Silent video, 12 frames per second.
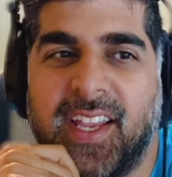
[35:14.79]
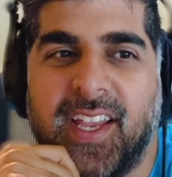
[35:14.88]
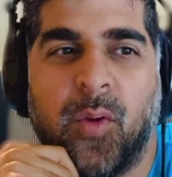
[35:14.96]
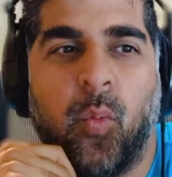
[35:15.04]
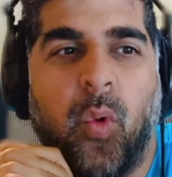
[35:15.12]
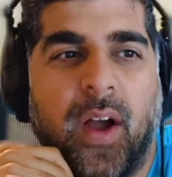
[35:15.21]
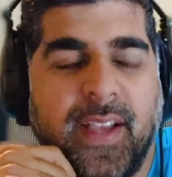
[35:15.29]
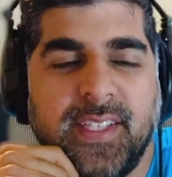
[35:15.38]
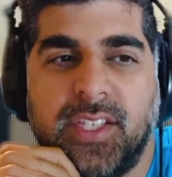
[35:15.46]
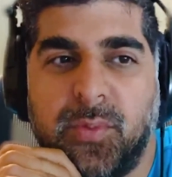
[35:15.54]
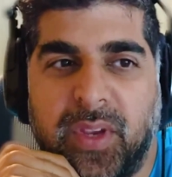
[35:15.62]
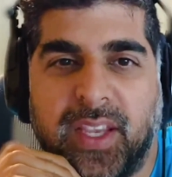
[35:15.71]
And why
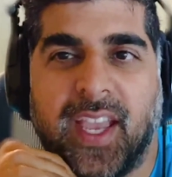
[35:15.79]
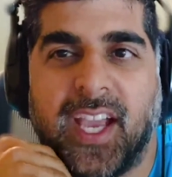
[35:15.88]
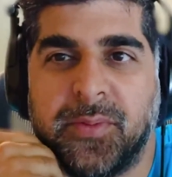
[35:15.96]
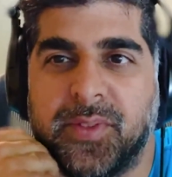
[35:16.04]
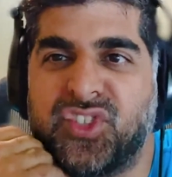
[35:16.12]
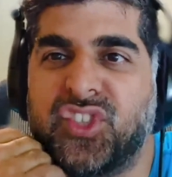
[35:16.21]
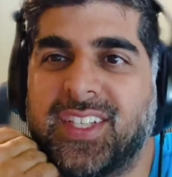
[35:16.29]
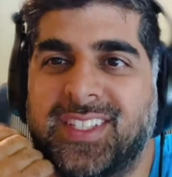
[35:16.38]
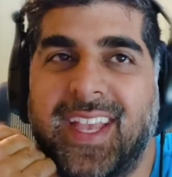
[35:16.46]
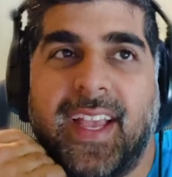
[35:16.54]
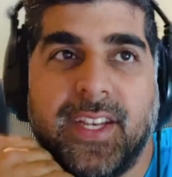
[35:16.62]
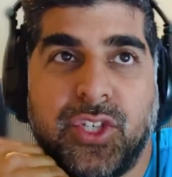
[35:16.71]
such a big cash position? Is
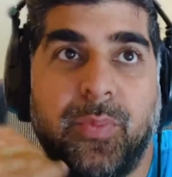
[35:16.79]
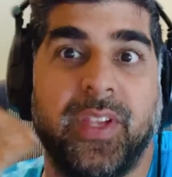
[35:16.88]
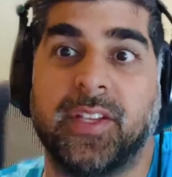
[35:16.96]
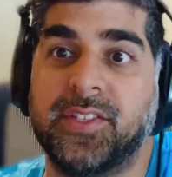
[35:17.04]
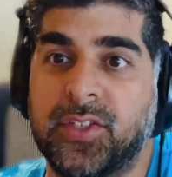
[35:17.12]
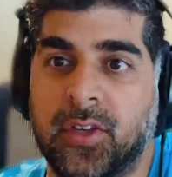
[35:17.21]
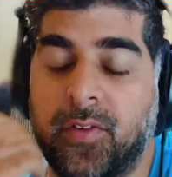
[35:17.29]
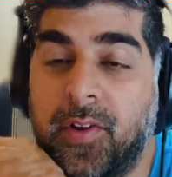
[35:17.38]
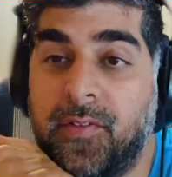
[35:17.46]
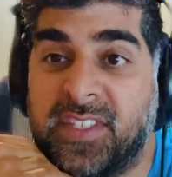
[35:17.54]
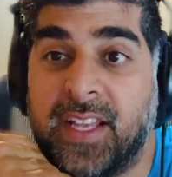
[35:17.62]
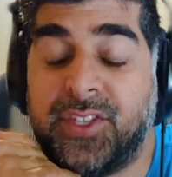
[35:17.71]
that to be
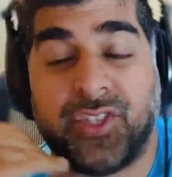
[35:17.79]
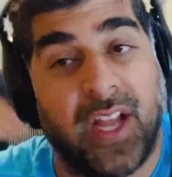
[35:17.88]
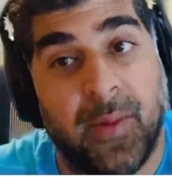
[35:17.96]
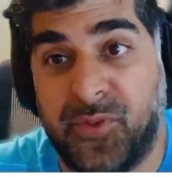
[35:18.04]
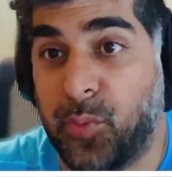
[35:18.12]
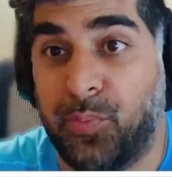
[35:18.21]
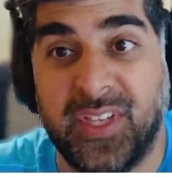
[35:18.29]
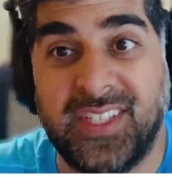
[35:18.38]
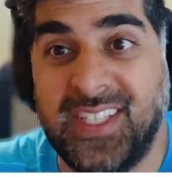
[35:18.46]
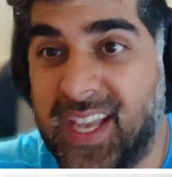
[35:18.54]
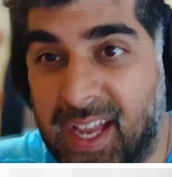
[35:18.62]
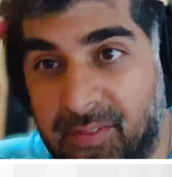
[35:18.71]
conservative? Is that just I'm so
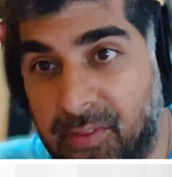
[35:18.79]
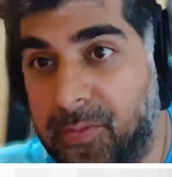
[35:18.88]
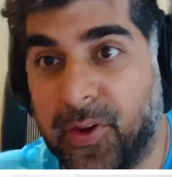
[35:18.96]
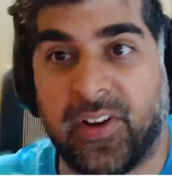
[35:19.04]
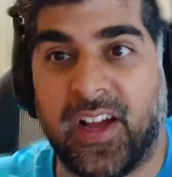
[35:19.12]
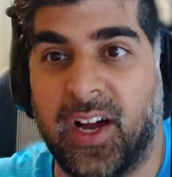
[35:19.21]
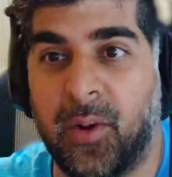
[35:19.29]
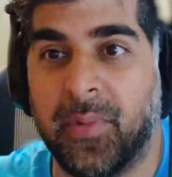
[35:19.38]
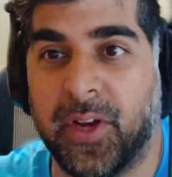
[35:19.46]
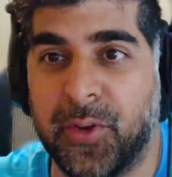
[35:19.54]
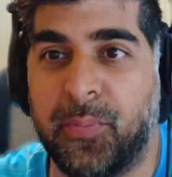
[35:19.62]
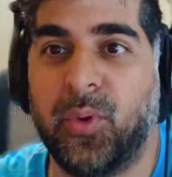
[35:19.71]
busy I haven't figured out how I'm going
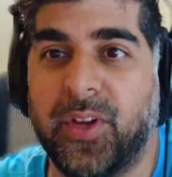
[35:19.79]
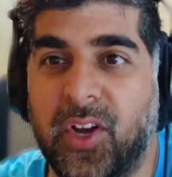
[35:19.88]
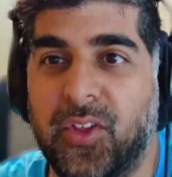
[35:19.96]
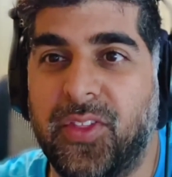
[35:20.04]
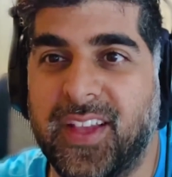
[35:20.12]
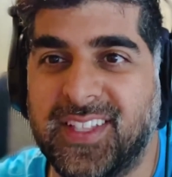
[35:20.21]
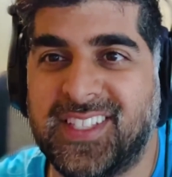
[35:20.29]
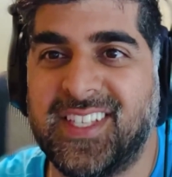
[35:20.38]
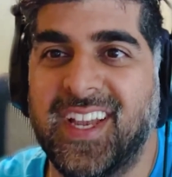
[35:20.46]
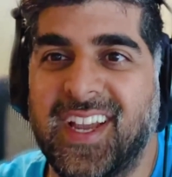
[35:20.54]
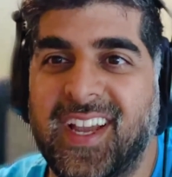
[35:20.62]
to deploy all this?